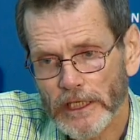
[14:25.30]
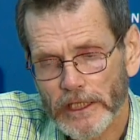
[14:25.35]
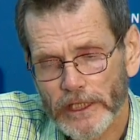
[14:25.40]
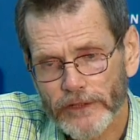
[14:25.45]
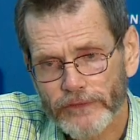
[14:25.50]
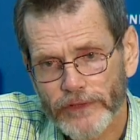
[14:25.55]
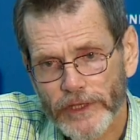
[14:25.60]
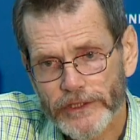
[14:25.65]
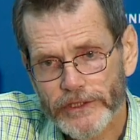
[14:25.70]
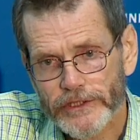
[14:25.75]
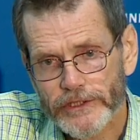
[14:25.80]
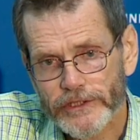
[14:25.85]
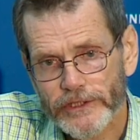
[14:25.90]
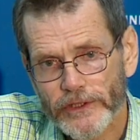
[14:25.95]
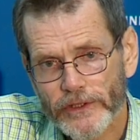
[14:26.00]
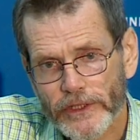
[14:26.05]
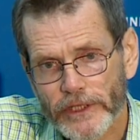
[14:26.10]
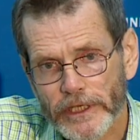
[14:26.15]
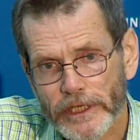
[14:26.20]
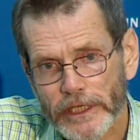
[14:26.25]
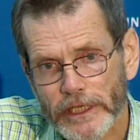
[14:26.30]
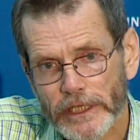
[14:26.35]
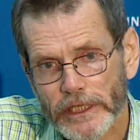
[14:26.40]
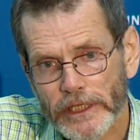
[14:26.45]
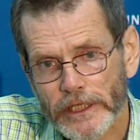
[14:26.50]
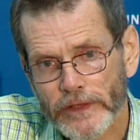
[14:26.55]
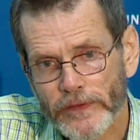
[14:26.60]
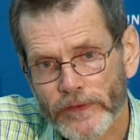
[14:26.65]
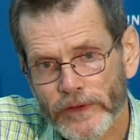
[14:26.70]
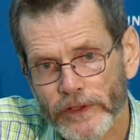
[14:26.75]
if necessary,
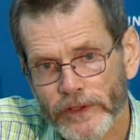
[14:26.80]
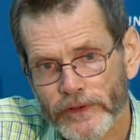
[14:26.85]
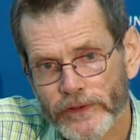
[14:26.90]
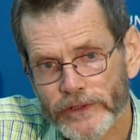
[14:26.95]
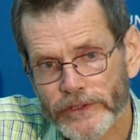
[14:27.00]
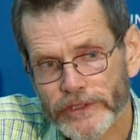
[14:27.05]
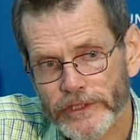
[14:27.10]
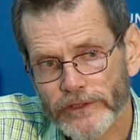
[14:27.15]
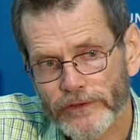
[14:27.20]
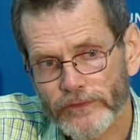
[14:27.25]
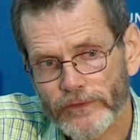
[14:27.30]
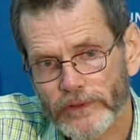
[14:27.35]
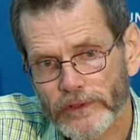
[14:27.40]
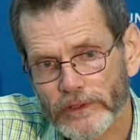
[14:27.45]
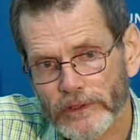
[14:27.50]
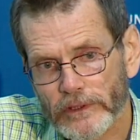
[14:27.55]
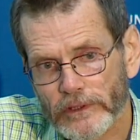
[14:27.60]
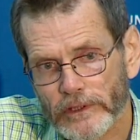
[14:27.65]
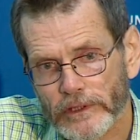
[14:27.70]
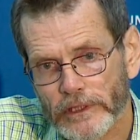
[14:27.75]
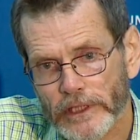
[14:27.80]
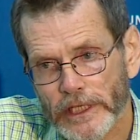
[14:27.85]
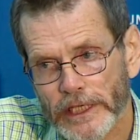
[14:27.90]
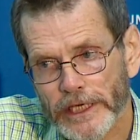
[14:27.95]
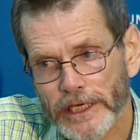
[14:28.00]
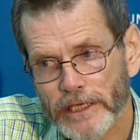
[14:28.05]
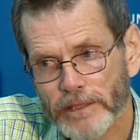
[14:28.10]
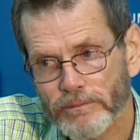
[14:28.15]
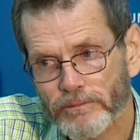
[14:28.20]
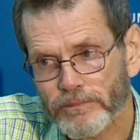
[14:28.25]
in the interest of
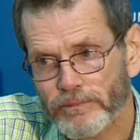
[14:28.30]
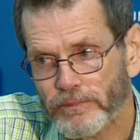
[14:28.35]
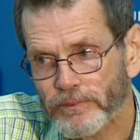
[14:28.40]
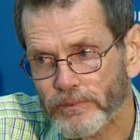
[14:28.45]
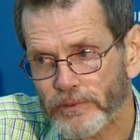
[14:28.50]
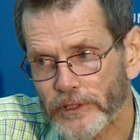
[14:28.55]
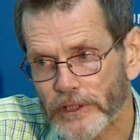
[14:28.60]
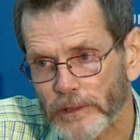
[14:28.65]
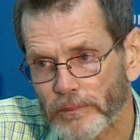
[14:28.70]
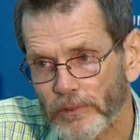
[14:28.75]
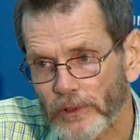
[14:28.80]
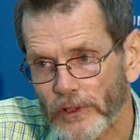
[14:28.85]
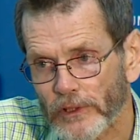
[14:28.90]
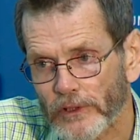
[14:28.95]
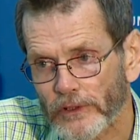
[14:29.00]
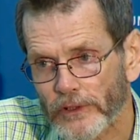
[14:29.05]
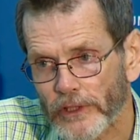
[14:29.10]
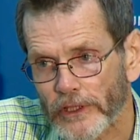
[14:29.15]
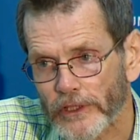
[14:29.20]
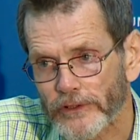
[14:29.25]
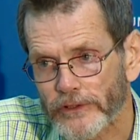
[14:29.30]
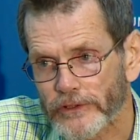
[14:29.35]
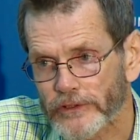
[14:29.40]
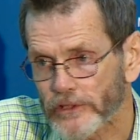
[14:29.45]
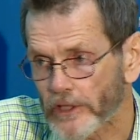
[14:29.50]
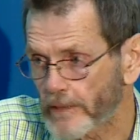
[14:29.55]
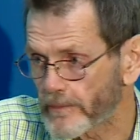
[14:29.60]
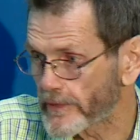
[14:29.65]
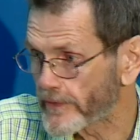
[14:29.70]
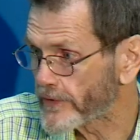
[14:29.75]
letting people
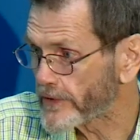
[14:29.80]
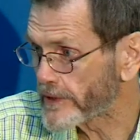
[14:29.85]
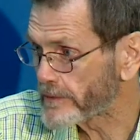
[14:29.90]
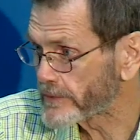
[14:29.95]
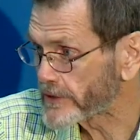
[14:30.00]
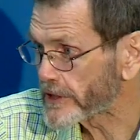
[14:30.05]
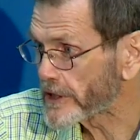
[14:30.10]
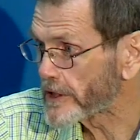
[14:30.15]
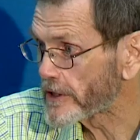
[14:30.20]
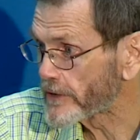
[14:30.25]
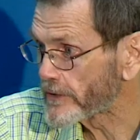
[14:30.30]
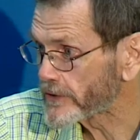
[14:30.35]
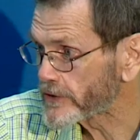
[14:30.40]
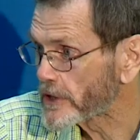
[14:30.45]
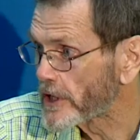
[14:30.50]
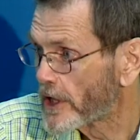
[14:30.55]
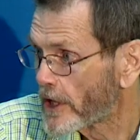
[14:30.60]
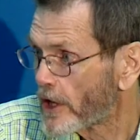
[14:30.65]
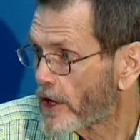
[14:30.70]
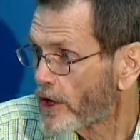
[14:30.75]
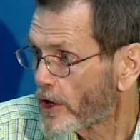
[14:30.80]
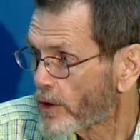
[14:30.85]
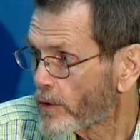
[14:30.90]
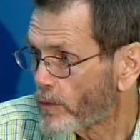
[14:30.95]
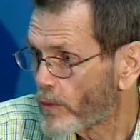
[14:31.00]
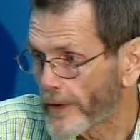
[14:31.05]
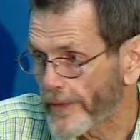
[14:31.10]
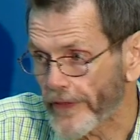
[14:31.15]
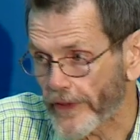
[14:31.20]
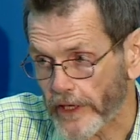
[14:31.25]
determine for themselves
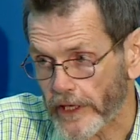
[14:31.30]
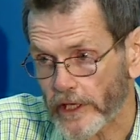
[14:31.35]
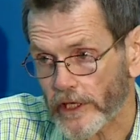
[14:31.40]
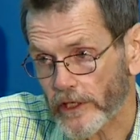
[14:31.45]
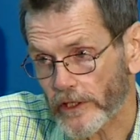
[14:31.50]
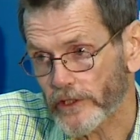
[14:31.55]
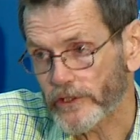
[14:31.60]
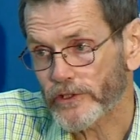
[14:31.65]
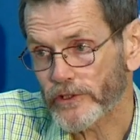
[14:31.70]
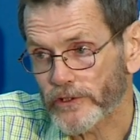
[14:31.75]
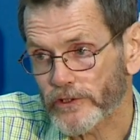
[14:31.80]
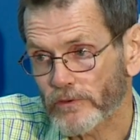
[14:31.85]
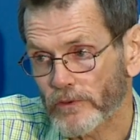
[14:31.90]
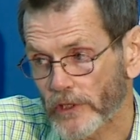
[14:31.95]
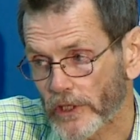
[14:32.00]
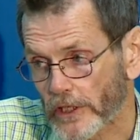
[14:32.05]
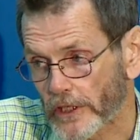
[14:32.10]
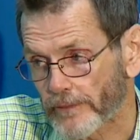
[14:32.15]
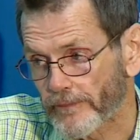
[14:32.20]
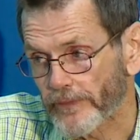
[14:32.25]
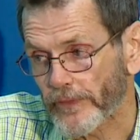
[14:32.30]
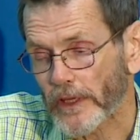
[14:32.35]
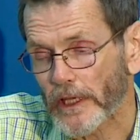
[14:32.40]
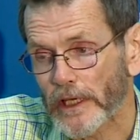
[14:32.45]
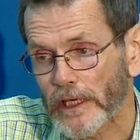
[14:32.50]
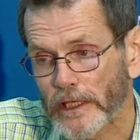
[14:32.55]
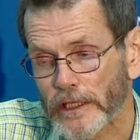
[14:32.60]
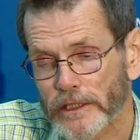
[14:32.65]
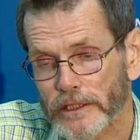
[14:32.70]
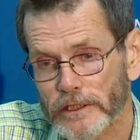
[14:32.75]
what the key issues were
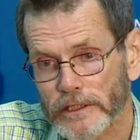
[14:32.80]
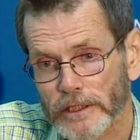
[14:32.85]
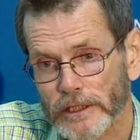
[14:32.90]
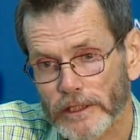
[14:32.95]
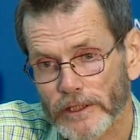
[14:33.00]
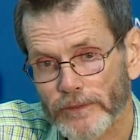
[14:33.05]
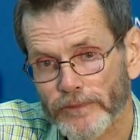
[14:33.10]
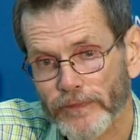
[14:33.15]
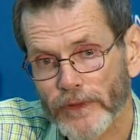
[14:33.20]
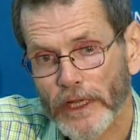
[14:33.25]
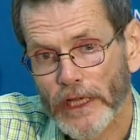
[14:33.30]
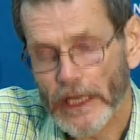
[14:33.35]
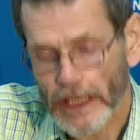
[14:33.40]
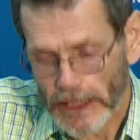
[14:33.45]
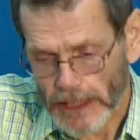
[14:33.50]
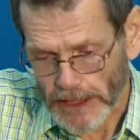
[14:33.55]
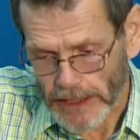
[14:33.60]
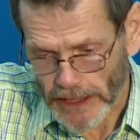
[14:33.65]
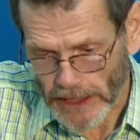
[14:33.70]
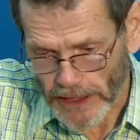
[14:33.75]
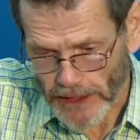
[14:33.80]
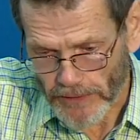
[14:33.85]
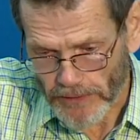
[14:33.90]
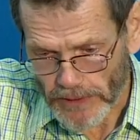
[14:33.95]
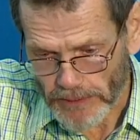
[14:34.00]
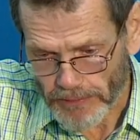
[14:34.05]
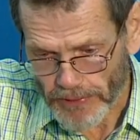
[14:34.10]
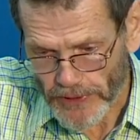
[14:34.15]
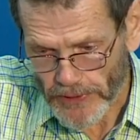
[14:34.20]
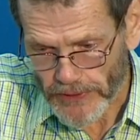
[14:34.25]
and how to
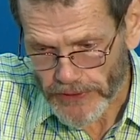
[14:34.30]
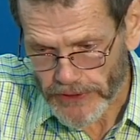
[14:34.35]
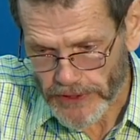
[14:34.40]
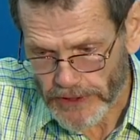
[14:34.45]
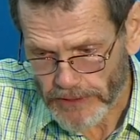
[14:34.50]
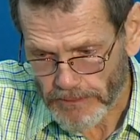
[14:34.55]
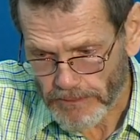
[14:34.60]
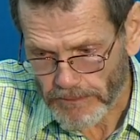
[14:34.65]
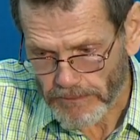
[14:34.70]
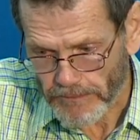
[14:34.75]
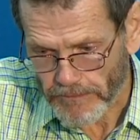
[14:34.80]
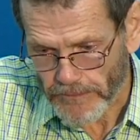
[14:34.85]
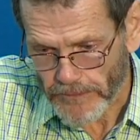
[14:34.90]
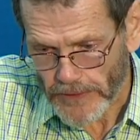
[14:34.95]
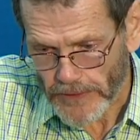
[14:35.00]
approach them.